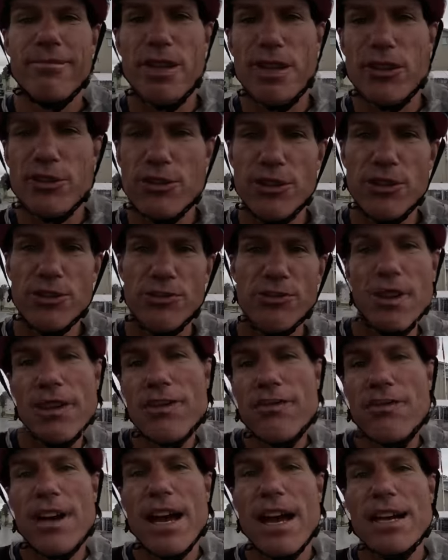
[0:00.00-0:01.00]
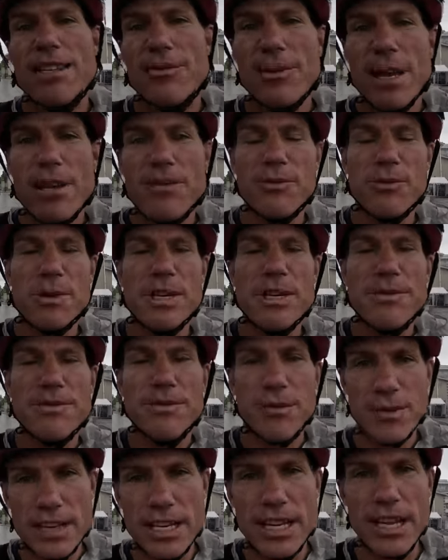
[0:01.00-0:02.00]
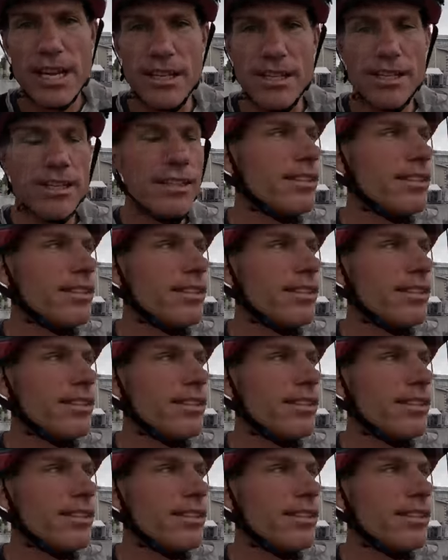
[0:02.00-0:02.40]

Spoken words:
There's your fun fact about Sweden for the day.